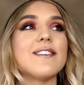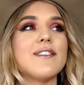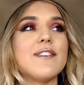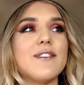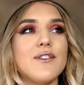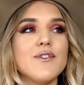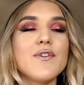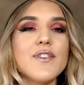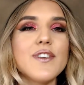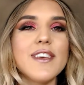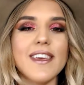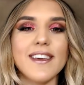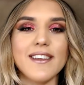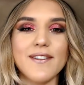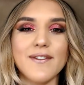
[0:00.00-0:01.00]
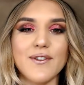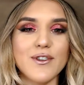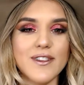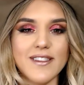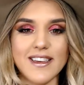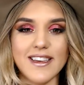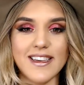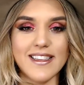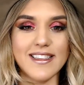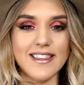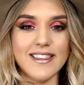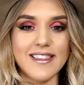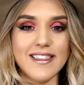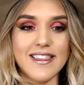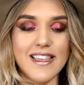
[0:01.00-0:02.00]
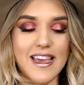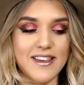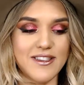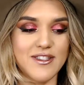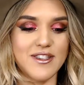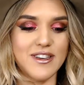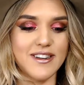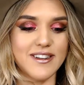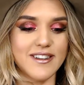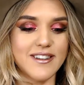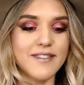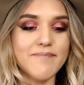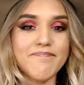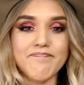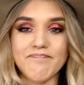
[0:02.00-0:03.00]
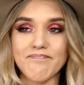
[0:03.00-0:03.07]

Hopefully I can afford a ticket next year.